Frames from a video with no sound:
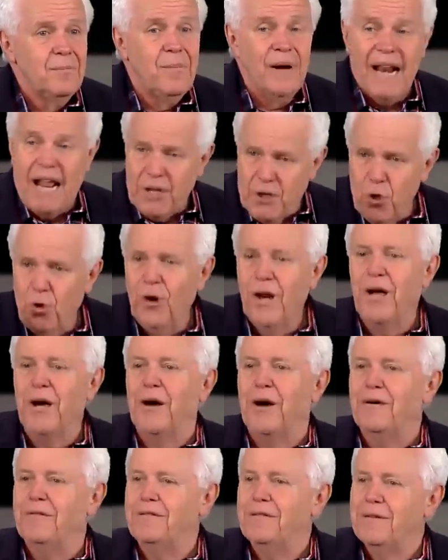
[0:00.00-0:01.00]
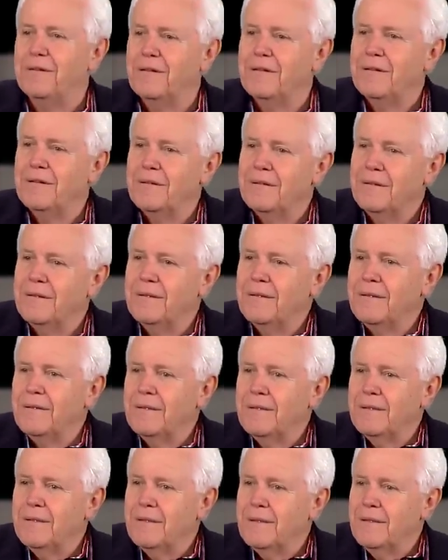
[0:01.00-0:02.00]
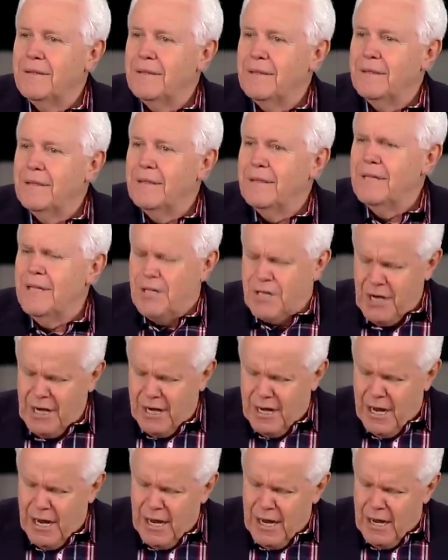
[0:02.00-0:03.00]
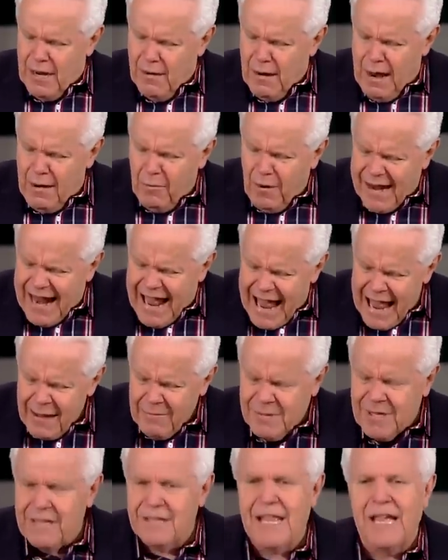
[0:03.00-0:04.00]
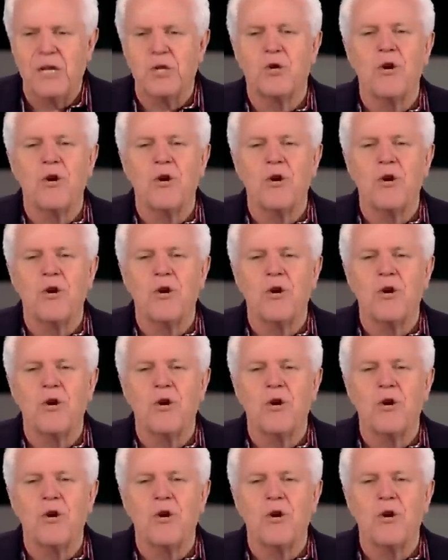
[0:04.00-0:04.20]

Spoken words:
But I do love. You see. And what happens is they're